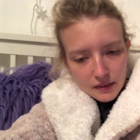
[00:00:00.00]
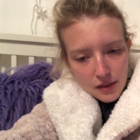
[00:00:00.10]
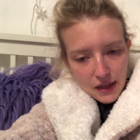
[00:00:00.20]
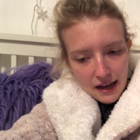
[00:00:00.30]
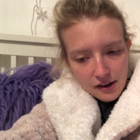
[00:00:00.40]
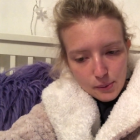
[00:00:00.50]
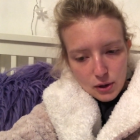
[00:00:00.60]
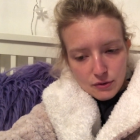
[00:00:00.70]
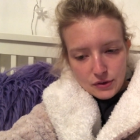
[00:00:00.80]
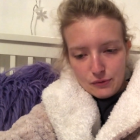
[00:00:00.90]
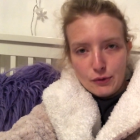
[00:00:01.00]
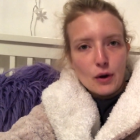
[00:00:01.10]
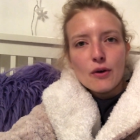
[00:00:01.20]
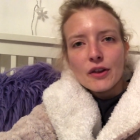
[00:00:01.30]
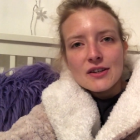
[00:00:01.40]
then I will often
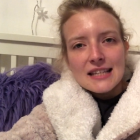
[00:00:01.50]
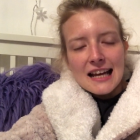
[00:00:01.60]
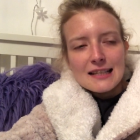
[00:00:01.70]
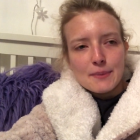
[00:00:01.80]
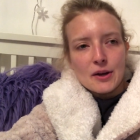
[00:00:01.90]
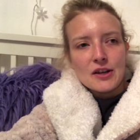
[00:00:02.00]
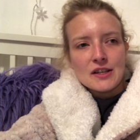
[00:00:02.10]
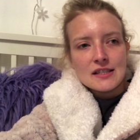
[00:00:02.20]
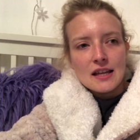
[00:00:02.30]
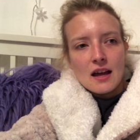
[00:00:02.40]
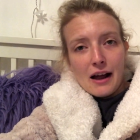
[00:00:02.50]
vlog those days because